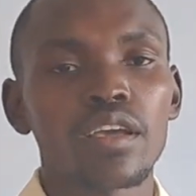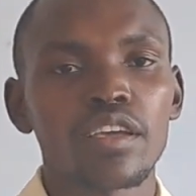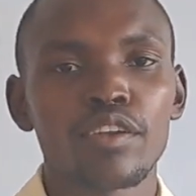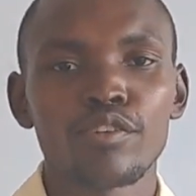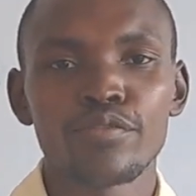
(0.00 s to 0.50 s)

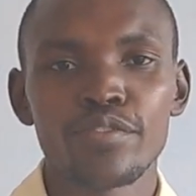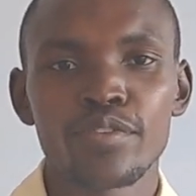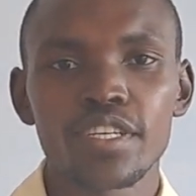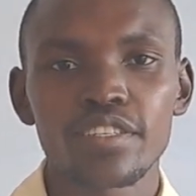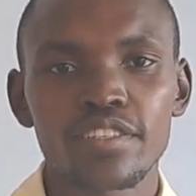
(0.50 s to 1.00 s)
Hello
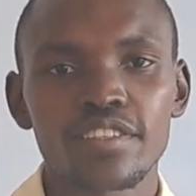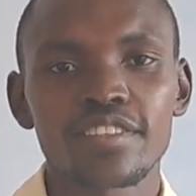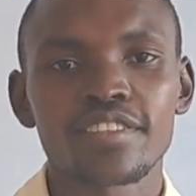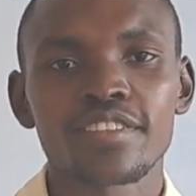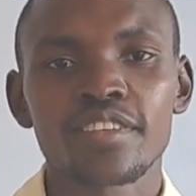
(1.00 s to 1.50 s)

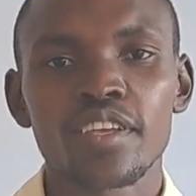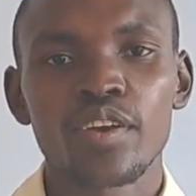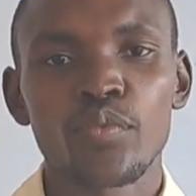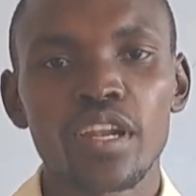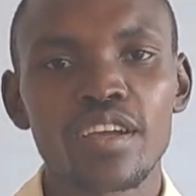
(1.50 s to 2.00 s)
viewers,
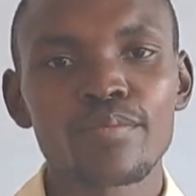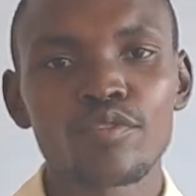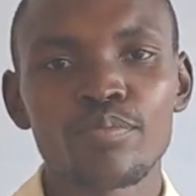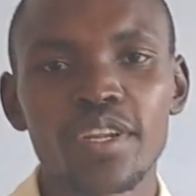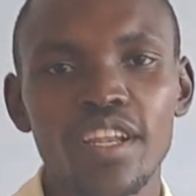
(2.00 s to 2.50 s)
welcome to
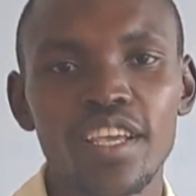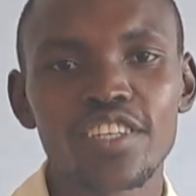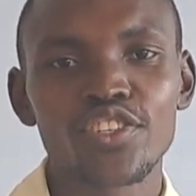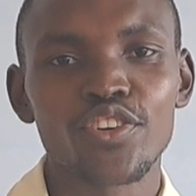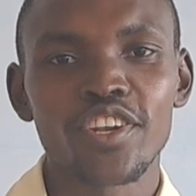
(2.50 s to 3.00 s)

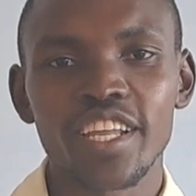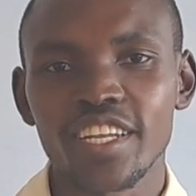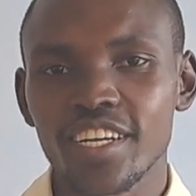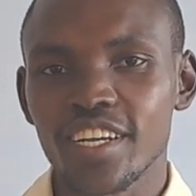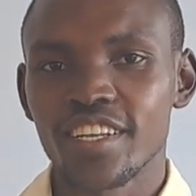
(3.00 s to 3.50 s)
Brilliant Online
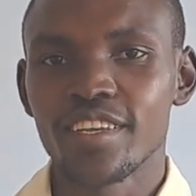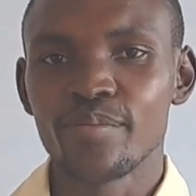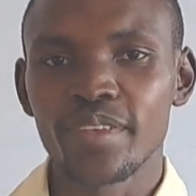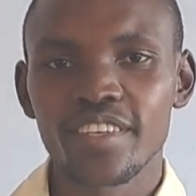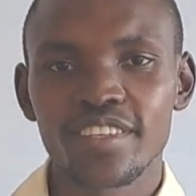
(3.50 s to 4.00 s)
Academy.
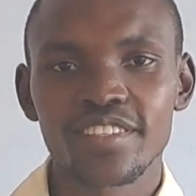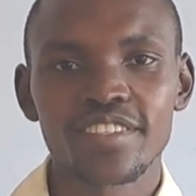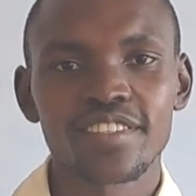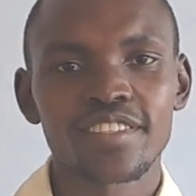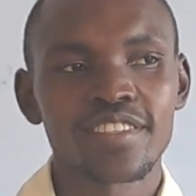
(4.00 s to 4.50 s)

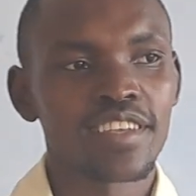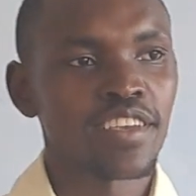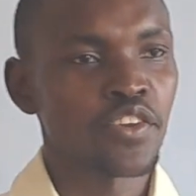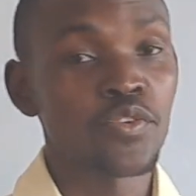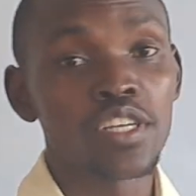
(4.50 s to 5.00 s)

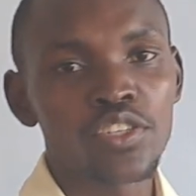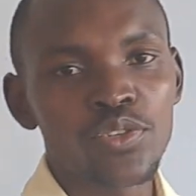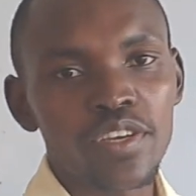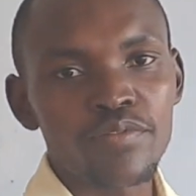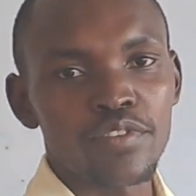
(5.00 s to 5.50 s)
Your
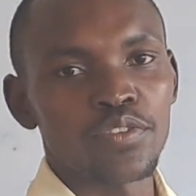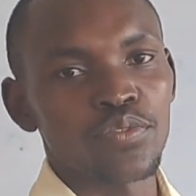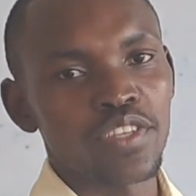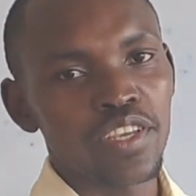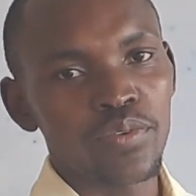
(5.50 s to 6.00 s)
tutor for
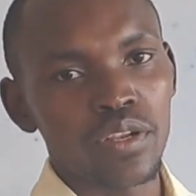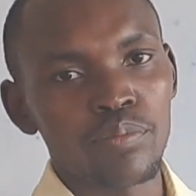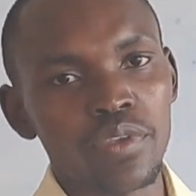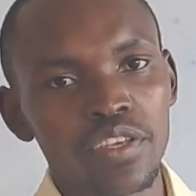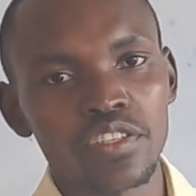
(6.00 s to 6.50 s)
today will
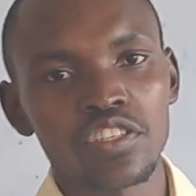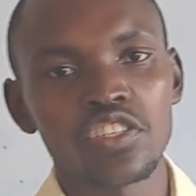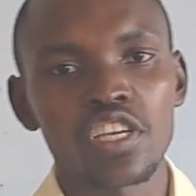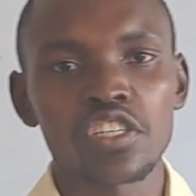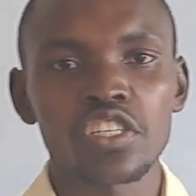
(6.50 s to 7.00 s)
be
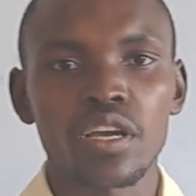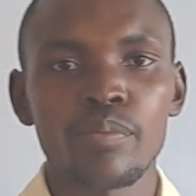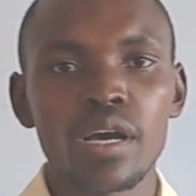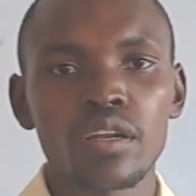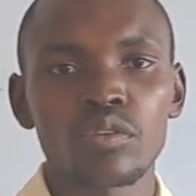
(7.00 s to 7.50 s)
Teacher
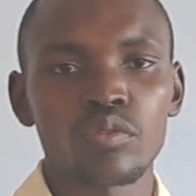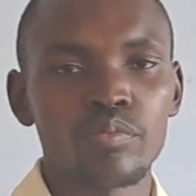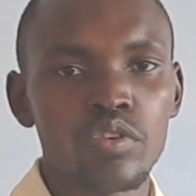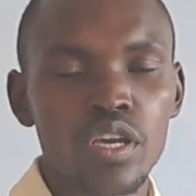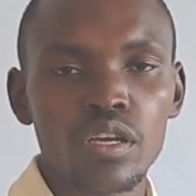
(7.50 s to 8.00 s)
Shaban
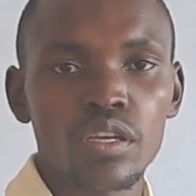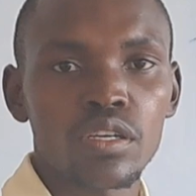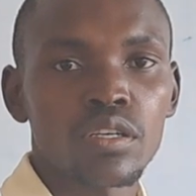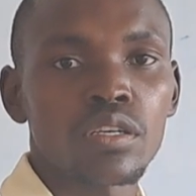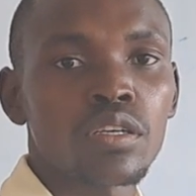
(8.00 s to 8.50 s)
Obuya,
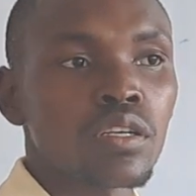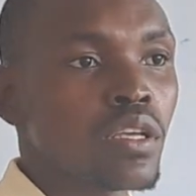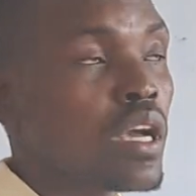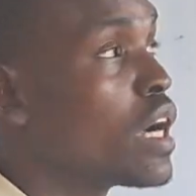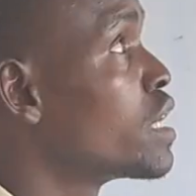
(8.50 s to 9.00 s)

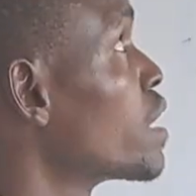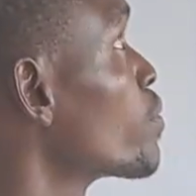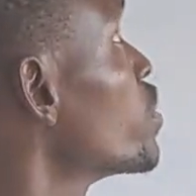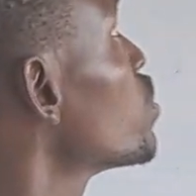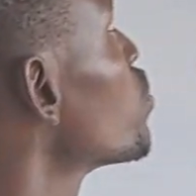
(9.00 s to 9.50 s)
and I'm going